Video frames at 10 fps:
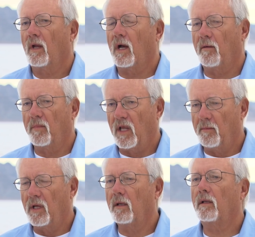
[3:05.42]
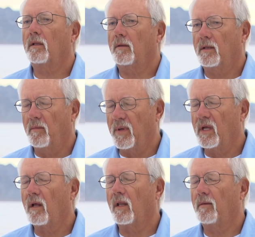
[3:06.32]
I'm blaming the
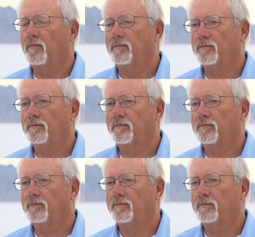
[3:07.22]
B L M.